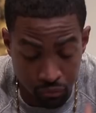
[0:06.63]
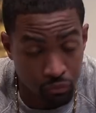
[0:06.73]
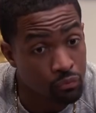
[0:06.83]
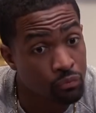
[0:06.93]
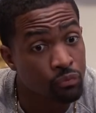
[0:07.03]

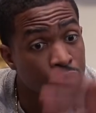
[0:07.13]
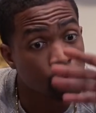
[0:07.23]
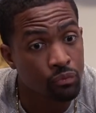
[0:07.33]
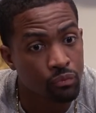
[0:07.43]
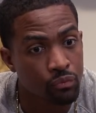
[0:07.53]
My
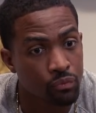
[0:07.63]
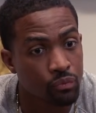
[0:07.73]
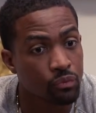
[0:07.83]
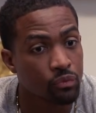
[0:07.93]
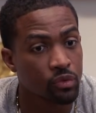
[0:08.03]
mans.
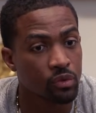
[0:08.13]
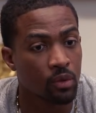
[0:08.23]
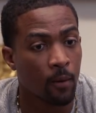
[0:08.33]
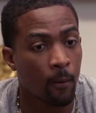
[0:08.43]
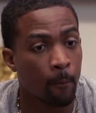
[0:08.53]
What's up,
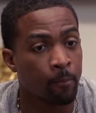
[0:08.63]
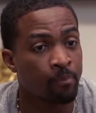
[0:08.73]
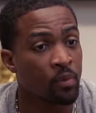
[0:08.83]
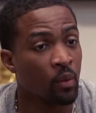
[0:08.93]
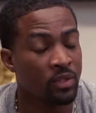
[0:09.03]
my man?
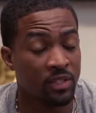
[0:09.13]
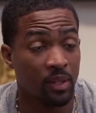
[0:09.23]
What's